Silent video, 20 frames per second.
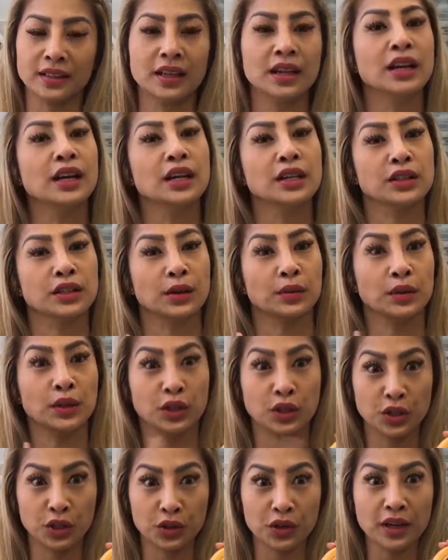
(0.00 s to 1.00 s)
So I'm going to show
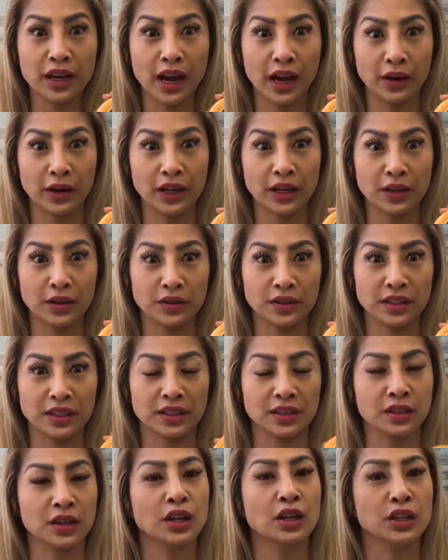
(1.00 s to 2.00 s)
you how to use this.
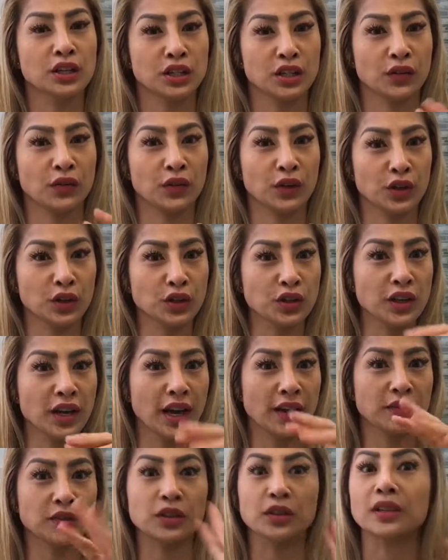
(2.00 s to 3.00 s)
So first you have
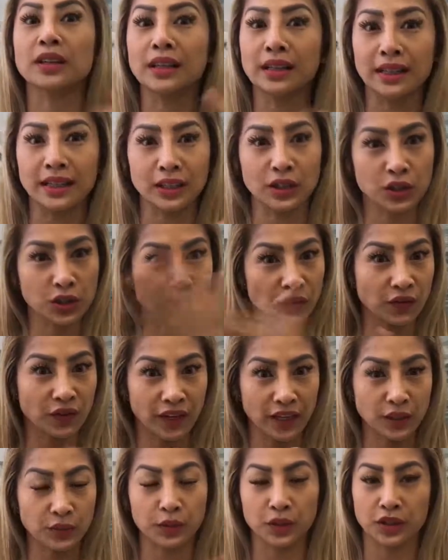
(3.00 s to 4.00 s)
to cleanse your face,
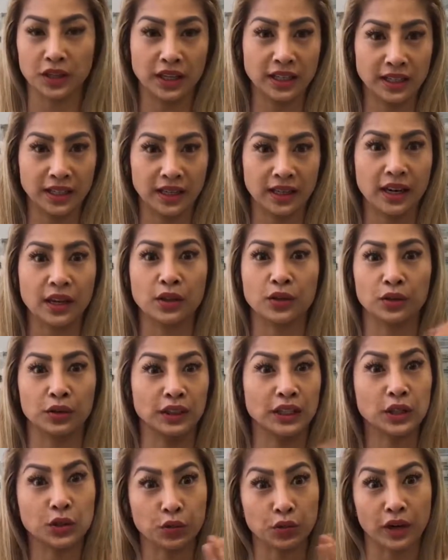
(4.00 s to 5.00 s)
which I did, and thoroughly
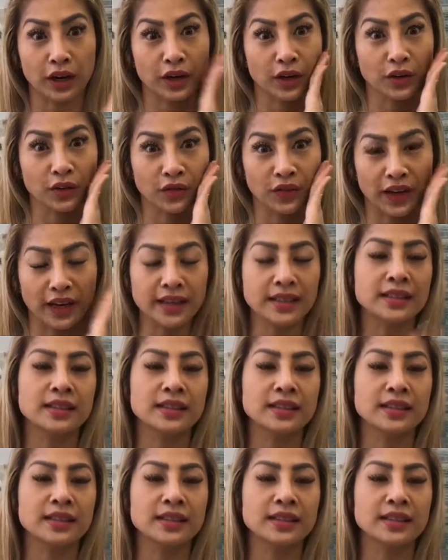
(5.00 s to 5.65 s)
dry your face.